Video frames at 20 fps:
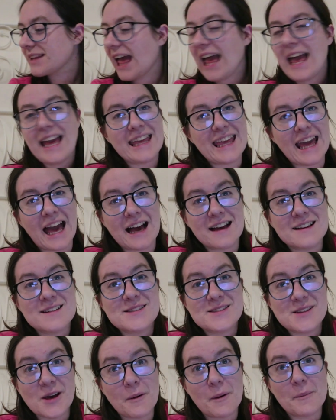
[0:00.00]
Yeah,
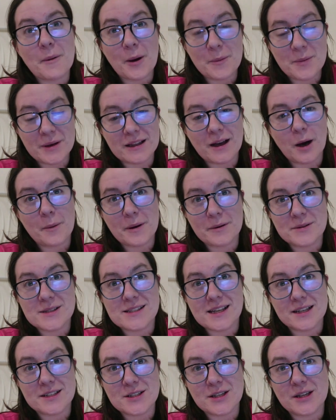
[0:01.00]
so I'm hoping that I'll be able to
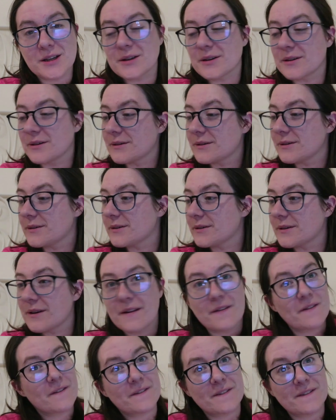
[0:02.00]
say to you
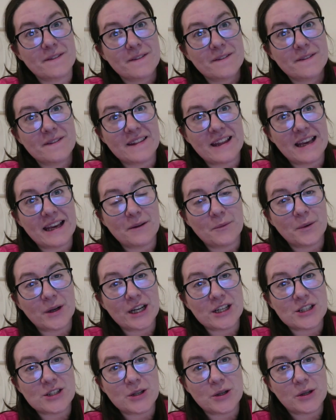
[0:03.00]
it when
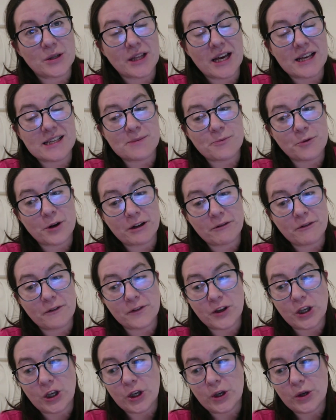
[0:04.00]
I do their spring
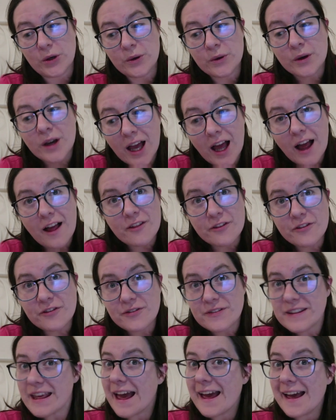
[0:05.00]
review.
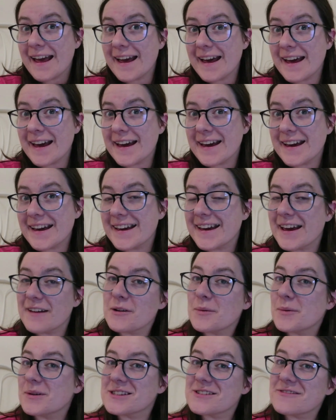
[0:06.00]
Yay!
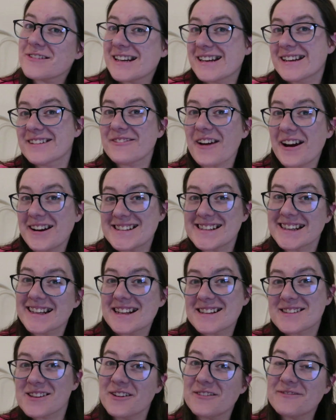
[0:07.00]
Everyone's reading and writing and
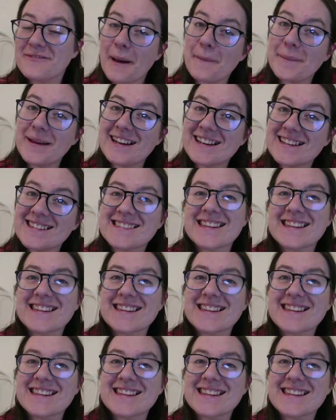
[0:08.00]
it's all fabulous.